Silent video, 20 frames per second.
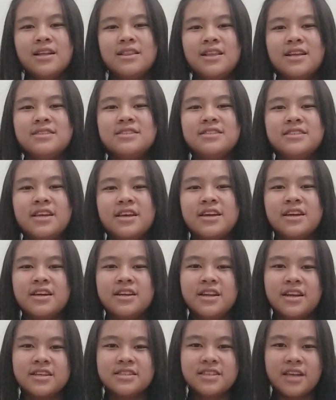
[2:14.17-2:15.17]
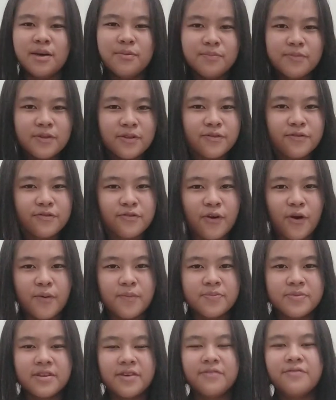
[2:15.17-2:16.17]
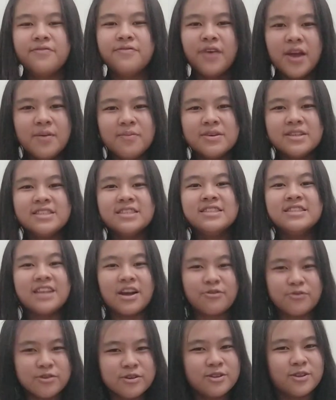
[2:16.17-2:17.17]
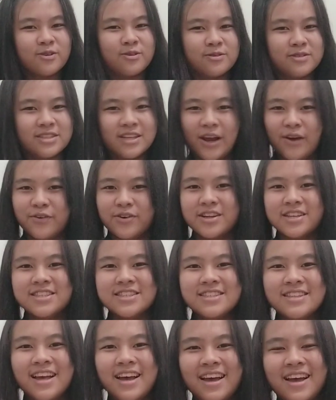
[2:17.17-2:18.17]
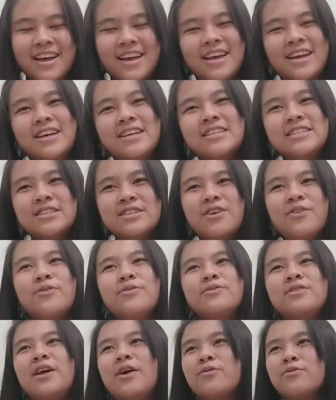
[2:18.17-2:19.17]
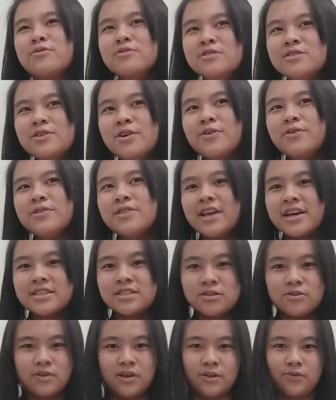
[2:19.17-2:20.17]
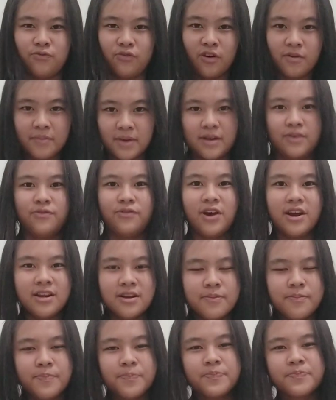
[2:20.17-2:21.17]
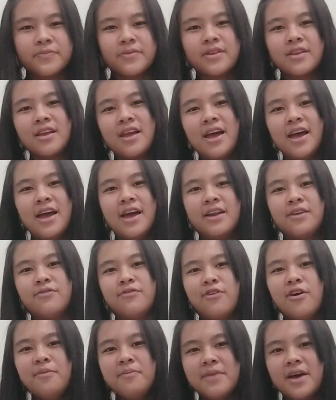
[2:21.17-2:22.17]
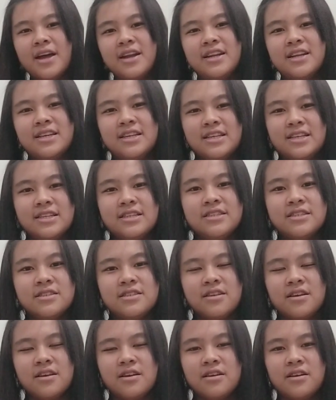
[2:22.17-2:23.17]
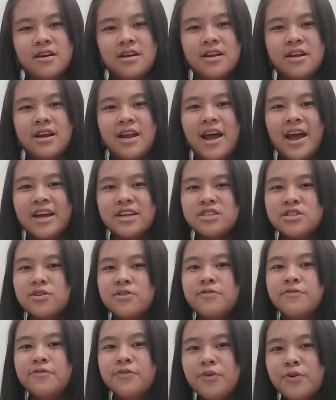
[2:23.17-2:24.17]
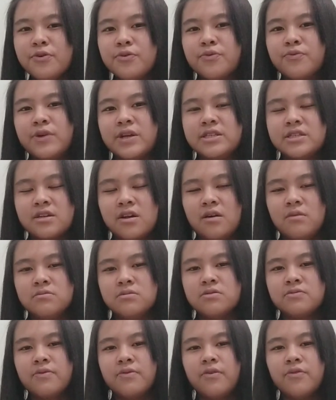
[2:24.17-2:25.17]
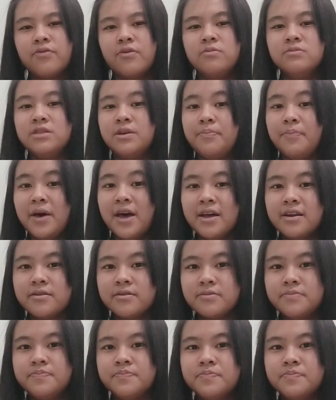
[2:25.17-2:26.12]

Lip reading: Let's take an example from the famous Naruto series. So Naruto likes to eat ramen, right? And ramen is an actual food which comes from Japan.